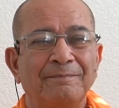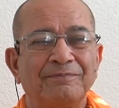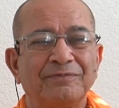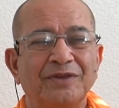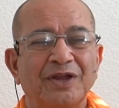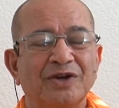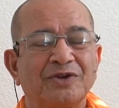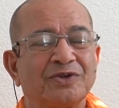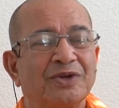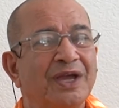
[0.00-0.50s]

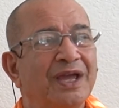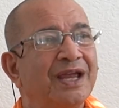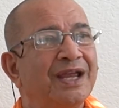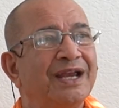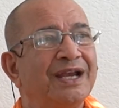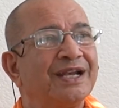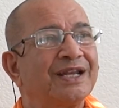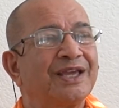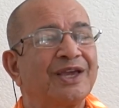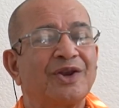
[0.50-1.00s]

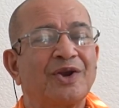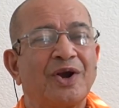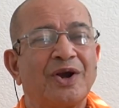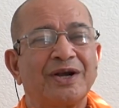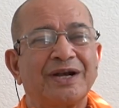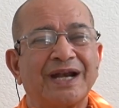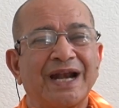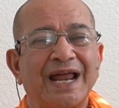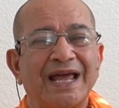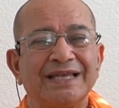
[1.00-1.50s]
It
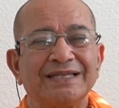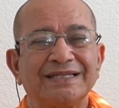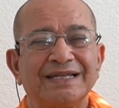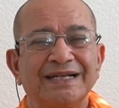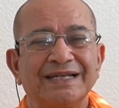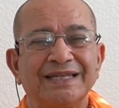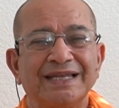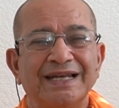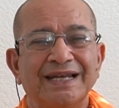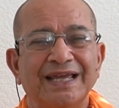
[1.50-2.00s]
cannot
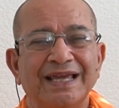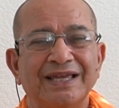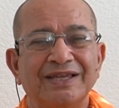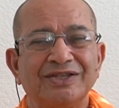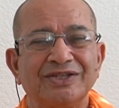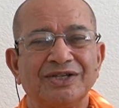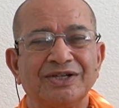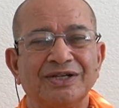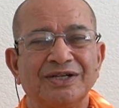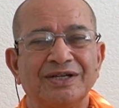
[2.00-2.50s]
transcend the
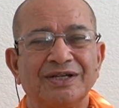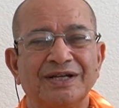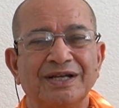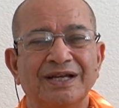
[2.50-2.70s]
nature.